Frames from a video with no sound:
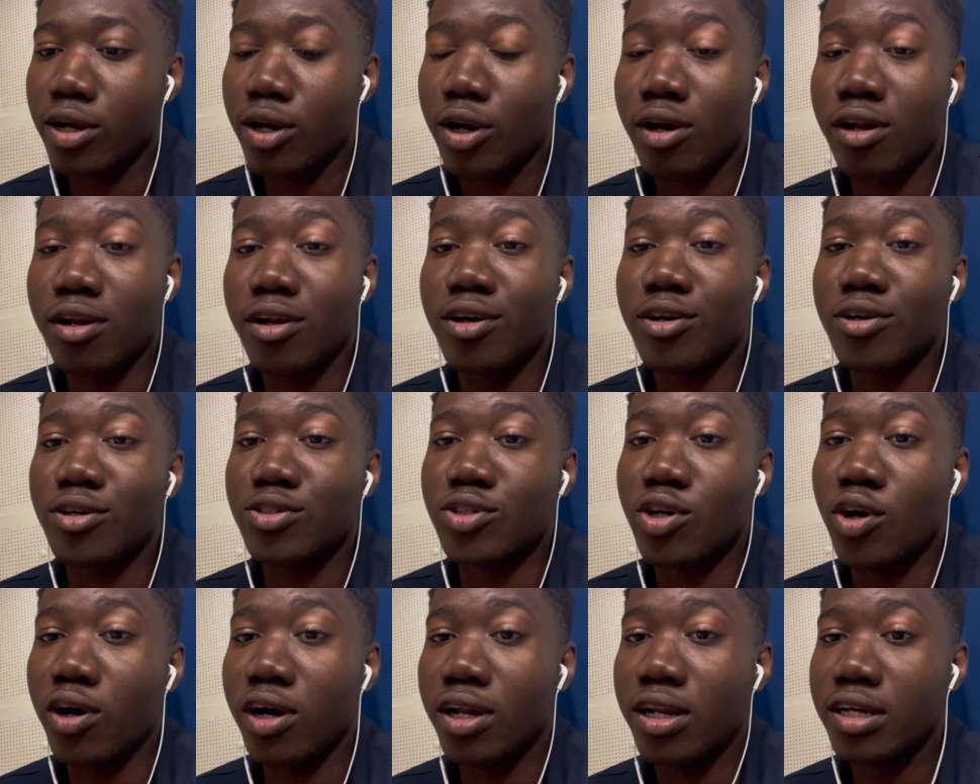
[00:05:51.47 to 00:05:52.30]
Clogged
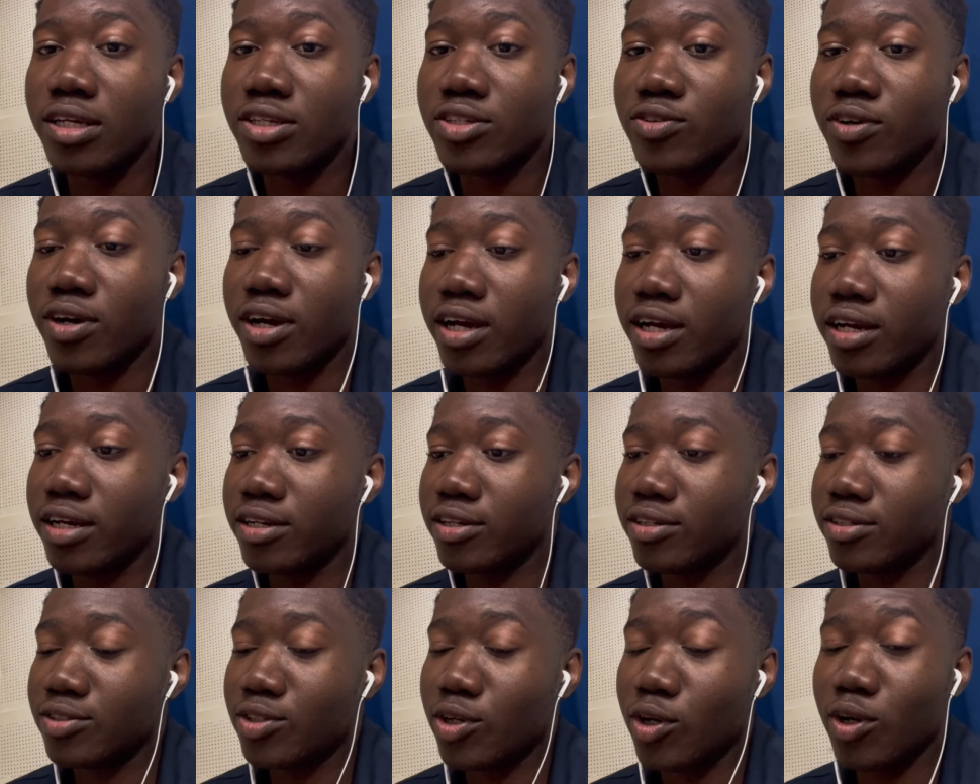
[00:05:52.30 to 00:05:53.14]
toilets, right? The
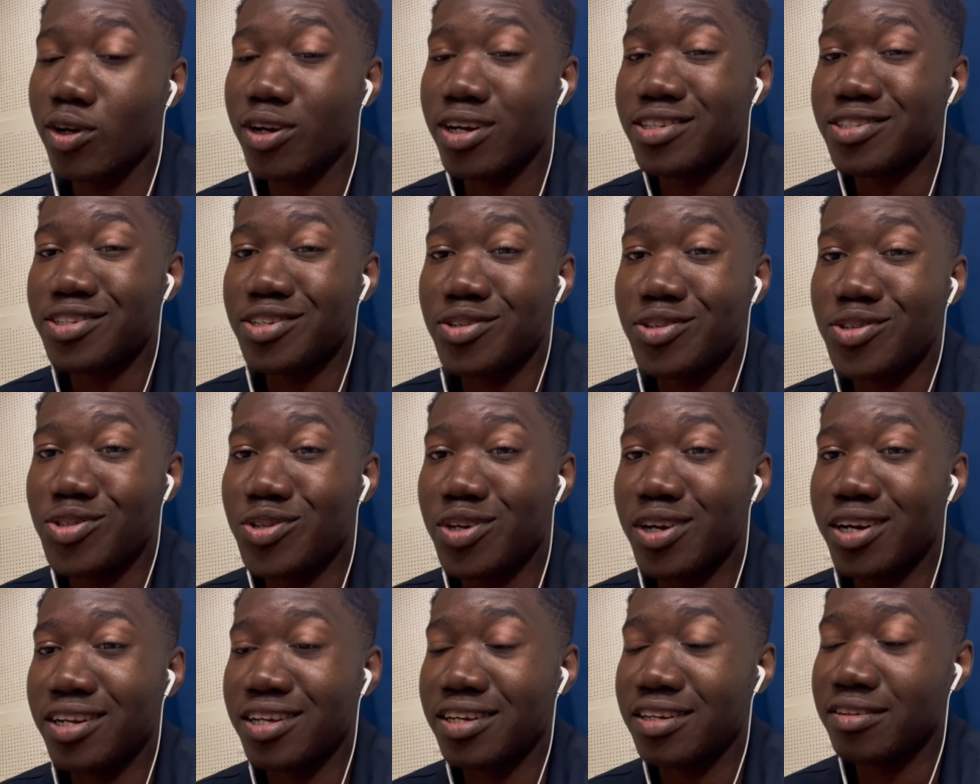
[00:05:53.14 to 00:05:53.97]
toilets are
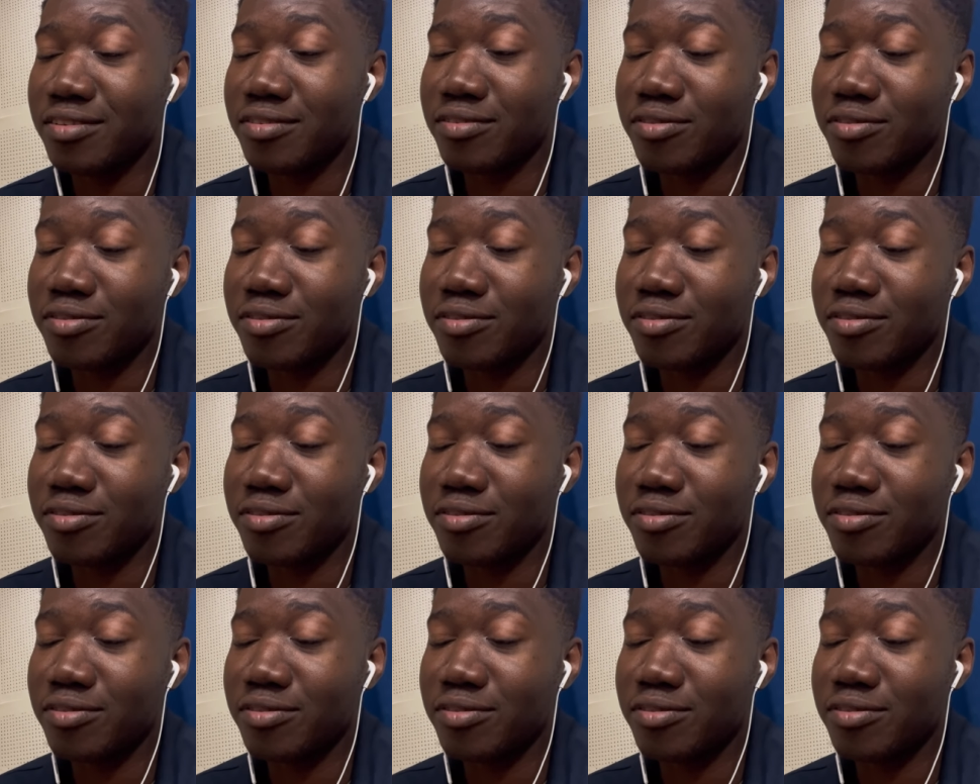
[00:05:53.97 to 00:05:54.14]
usually